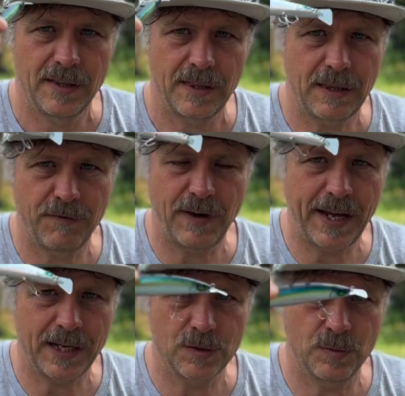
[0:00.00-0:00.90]
the
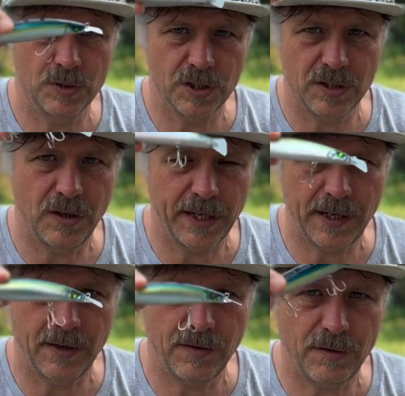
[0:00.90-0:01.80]
flanks will just like
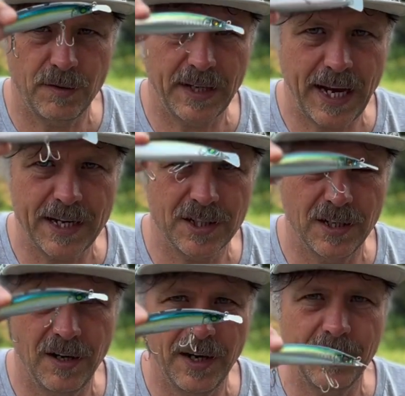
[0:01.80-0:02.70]
go through and catch the
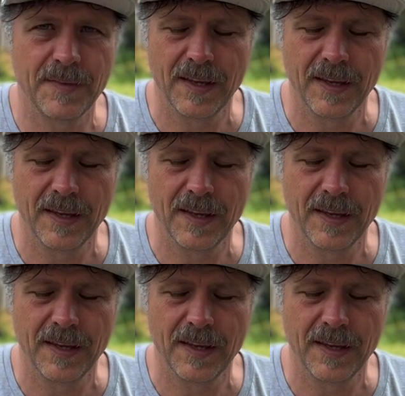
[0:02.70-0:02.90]
light,